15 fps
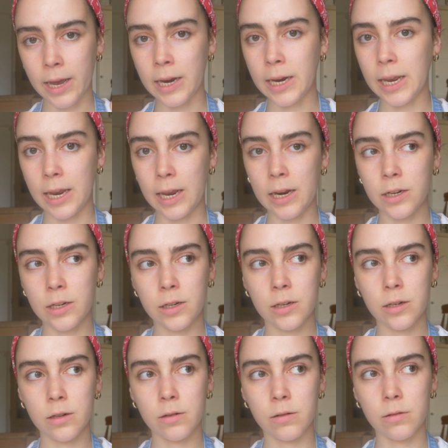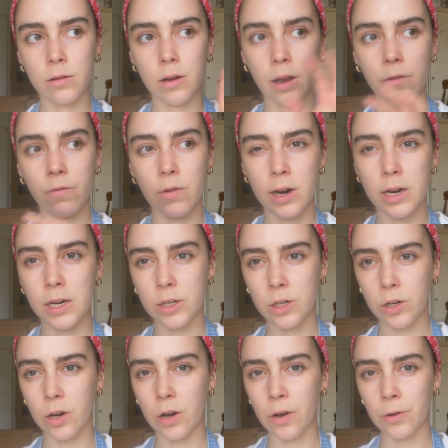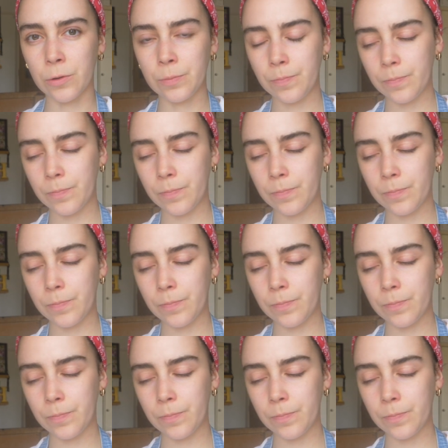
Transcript: and eat like ready to go.